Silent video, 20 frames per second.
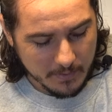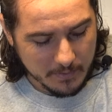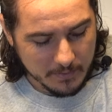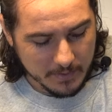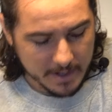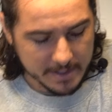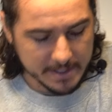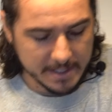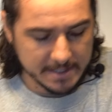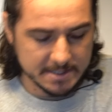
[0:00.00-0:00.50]

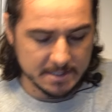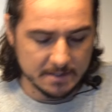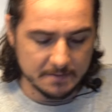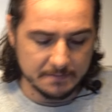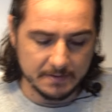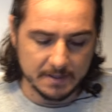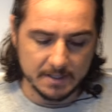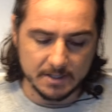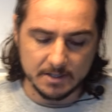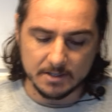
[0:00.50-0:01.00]
Right down to the
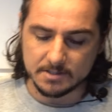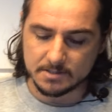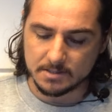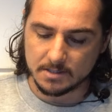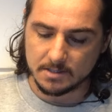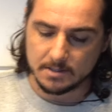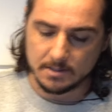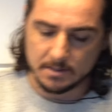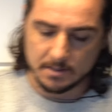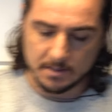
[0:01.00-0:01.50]
fingers,
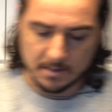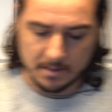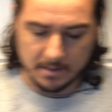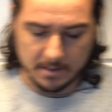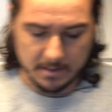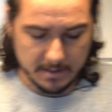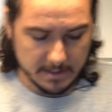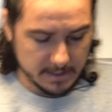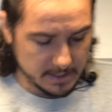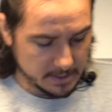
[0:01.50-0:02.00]

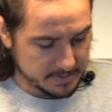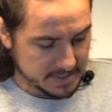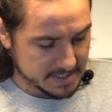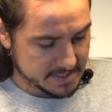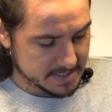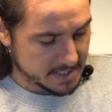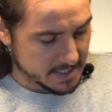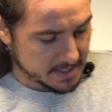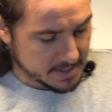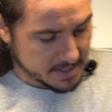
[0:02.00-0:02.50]
a little bit of
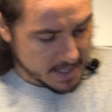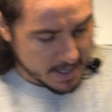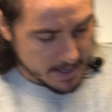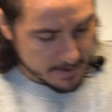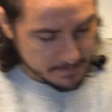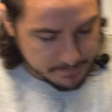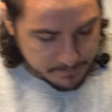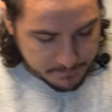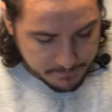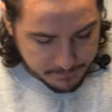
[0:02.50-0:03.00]
skin there.
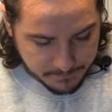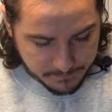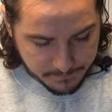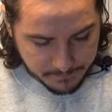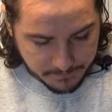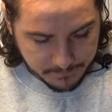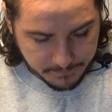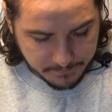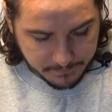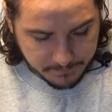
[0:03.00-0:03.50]

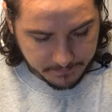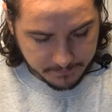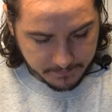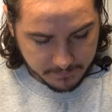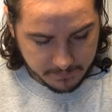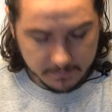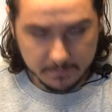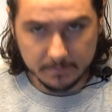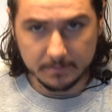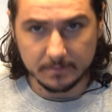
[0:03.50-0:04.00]

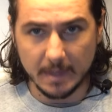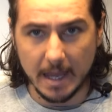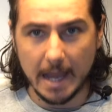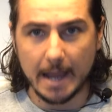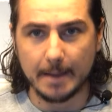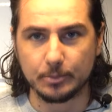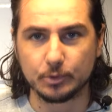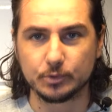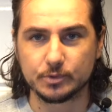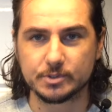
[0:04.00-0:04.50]

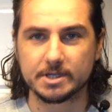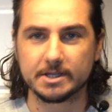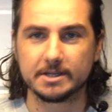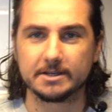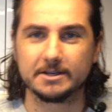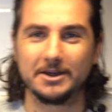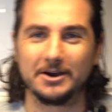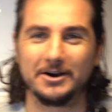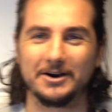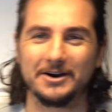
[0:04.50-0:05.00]
Apple skin,
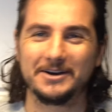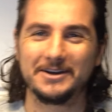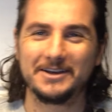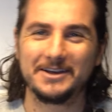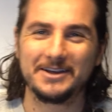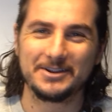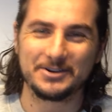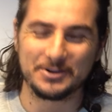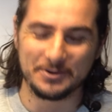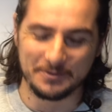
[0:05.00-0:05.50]
not
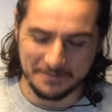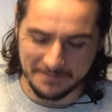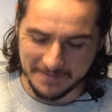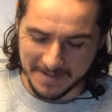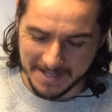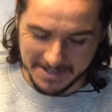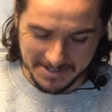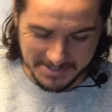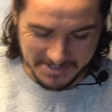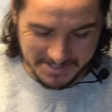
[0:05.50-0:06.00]

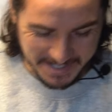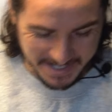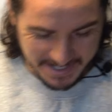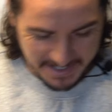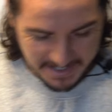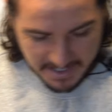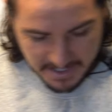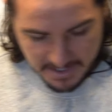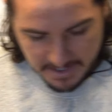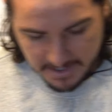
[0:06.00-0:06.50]
finger skin.
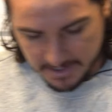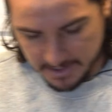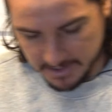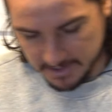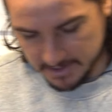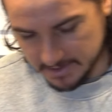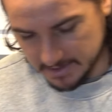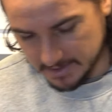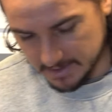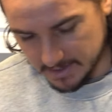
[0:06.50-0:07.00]

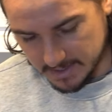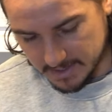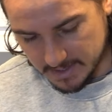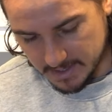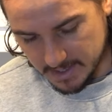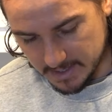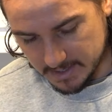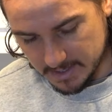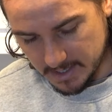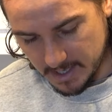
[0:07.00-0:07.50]
And
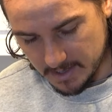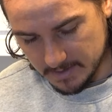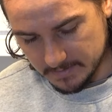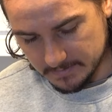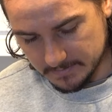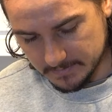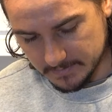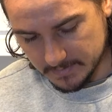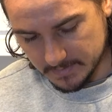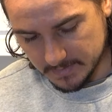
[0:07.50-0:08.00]
then
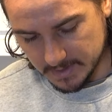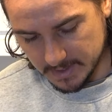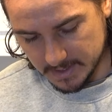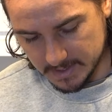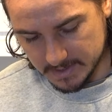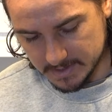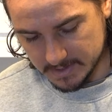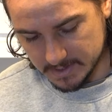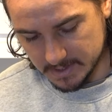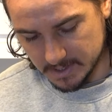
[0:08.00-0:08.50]

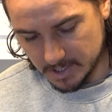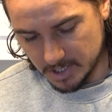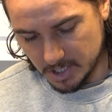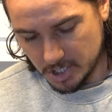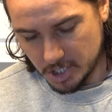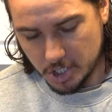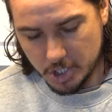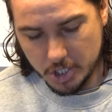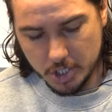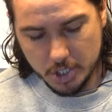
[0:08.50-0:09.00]
let's
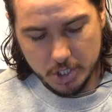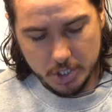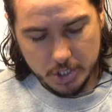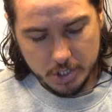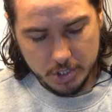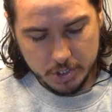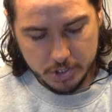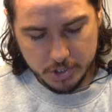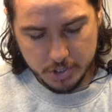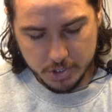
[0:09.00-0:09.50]

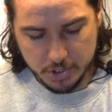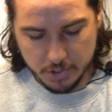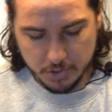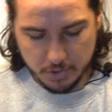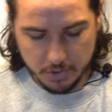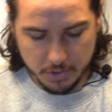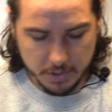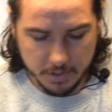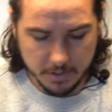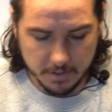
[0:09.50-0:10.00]

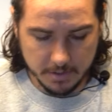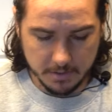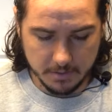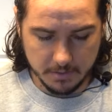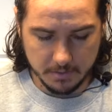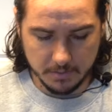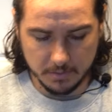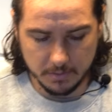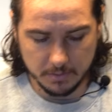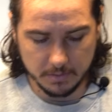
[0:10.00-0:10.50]
chuck
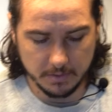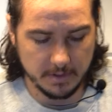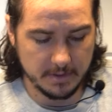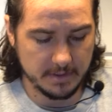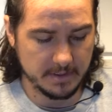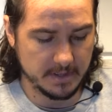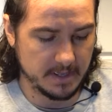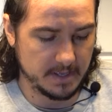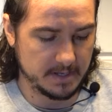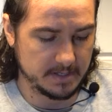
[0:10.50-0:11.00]
all of
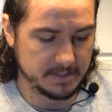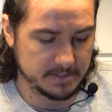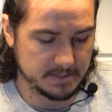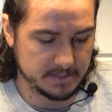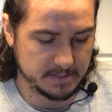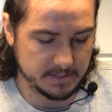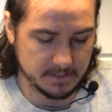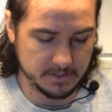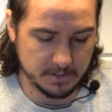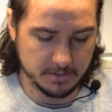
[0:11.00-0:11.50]
this
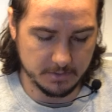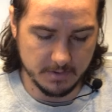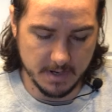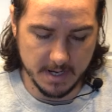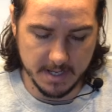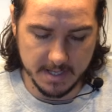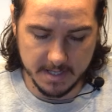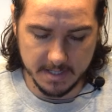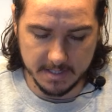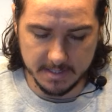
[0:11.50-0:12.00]

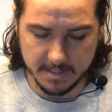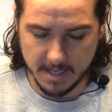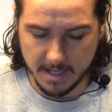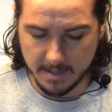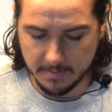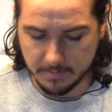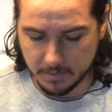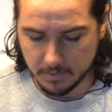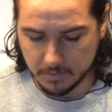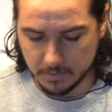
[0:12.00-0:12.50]
grated
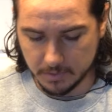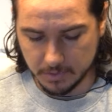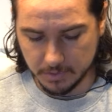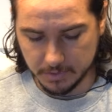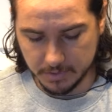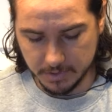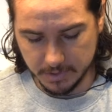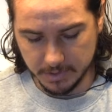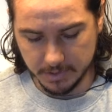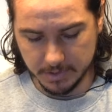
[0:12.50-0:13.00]
apple
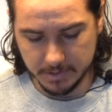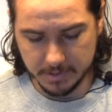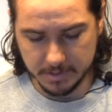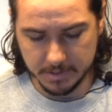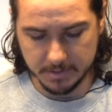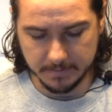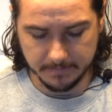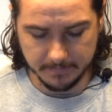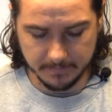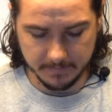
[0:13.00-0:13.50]
goodness
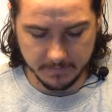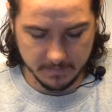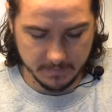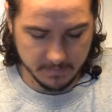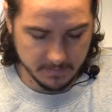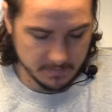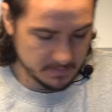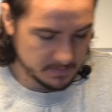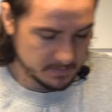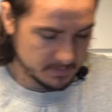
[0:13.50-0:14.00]

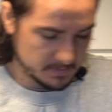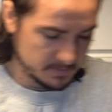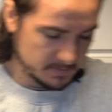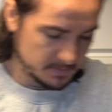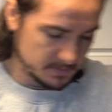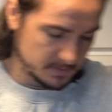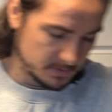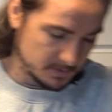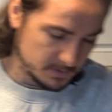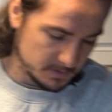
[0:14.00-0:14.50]

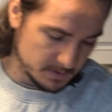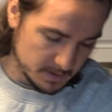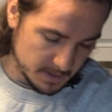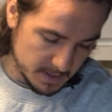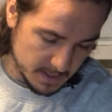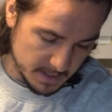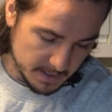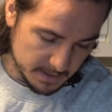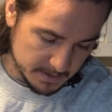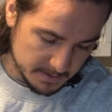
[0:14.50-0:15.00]

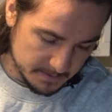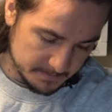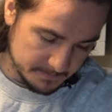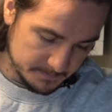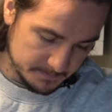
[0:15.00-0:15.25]
in.